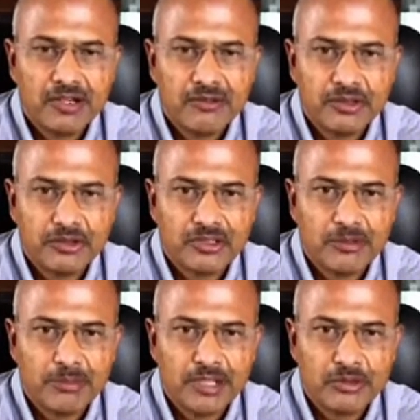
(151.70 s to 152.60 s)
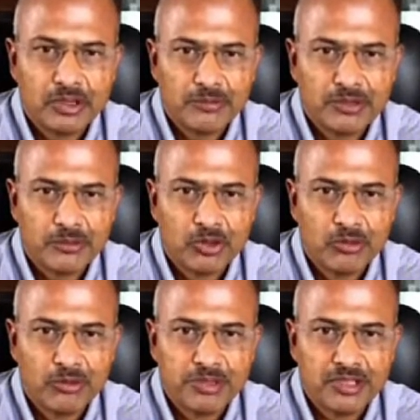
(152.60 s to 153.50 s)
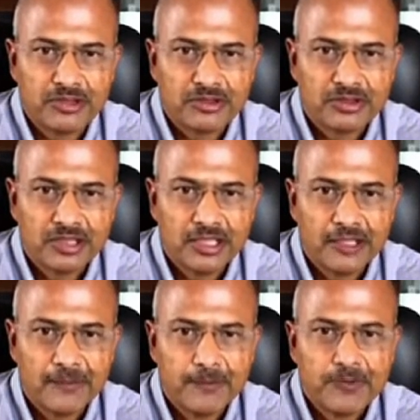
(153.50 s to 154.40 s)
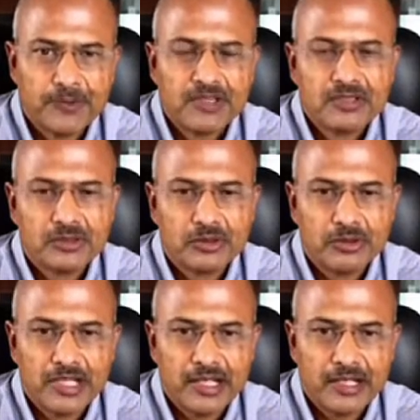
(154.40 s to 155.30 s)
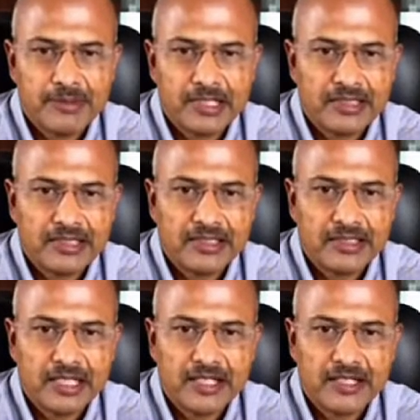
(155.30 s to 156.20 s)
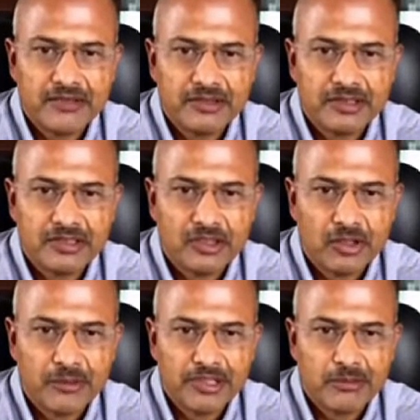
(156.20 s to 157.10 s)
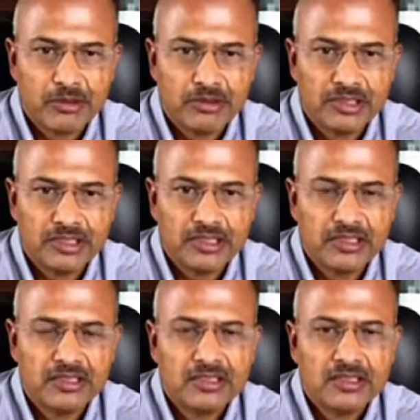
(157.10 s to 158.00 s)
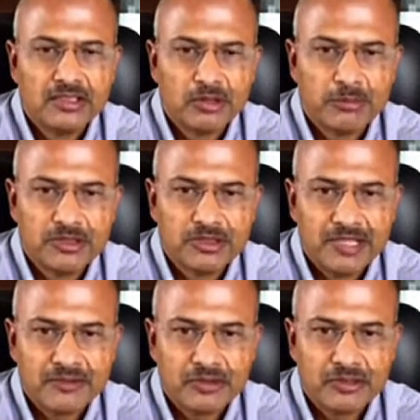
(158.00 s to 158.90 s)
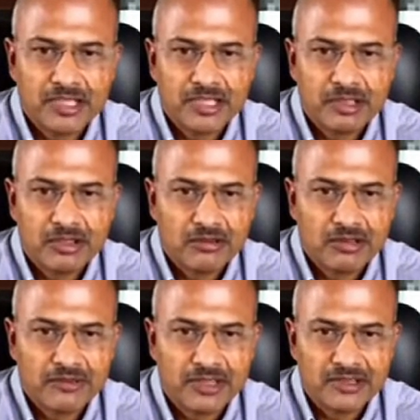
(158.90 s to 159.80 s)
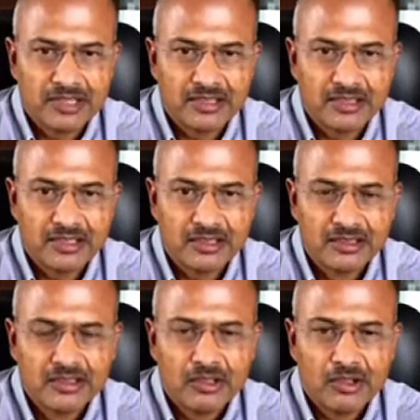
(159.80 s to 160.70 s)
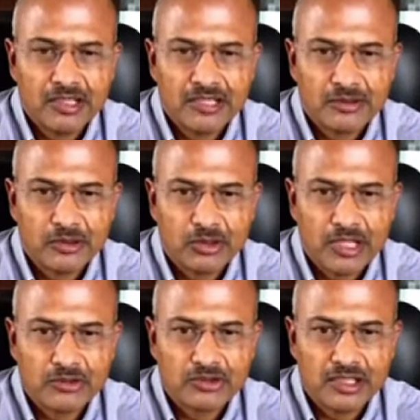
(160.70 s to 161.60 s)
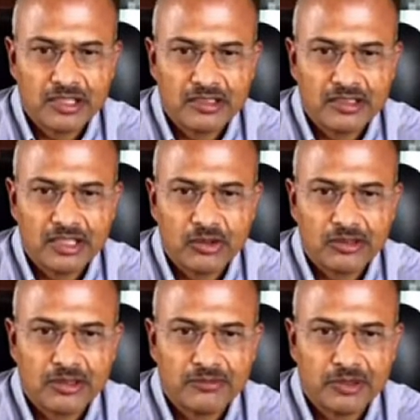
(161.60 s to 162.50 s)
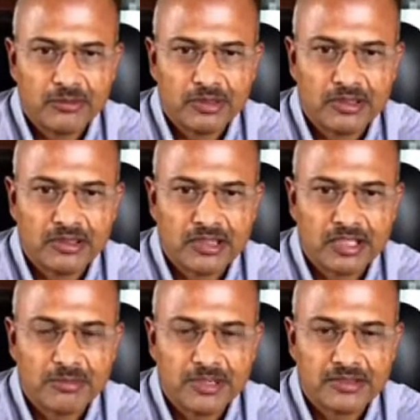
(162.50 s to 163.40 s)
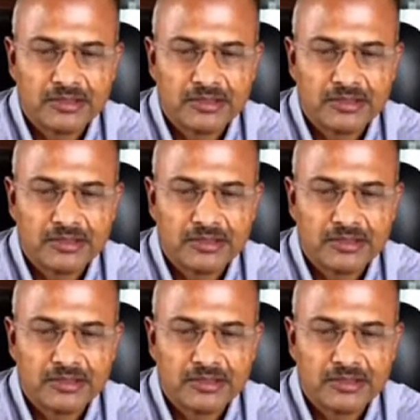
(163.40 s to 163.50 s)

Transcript: revenues compared to some global peers. So yeah, I mean, I think I agree with the comment about the not much left on the table, or if there is anything, or there is downside in the long term from the current price.